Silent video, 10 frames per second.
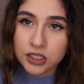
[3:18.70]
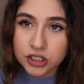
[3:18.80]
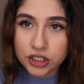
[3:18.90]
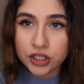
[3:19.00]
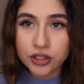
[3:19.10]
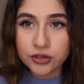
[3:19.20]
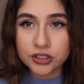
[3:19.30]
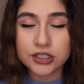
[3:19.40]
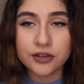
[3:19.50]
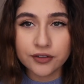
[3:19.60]
such a
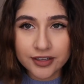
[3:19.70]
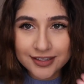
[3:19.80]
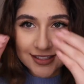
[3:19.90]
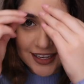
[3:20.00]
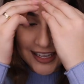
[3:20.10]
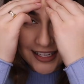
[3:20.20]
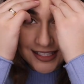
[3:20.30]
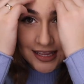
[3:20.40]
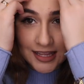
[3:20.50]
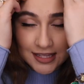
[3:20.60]
huge difference
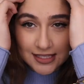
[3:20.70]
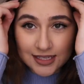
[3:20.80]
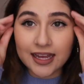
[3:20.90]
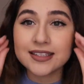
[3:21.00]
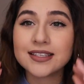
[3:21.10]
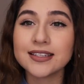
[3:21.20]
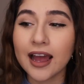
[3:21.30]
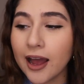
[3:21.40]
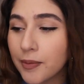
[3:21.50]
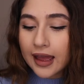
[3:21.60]
is this next
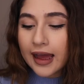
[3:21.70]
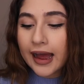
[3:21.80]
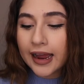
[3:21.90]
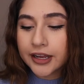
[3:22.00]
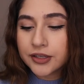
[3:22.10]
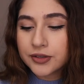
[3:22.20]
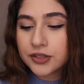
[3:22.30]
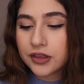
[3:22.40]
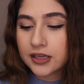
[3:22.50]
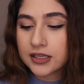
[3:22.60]
step. I
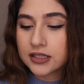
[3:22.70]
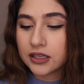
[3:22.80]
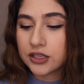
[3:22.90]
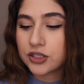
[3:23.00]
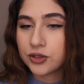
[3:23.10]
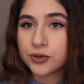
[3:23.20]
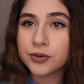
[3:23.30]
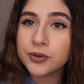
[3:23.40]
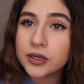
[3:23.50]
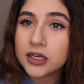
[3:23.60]
use this
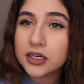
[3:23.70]
Gisou.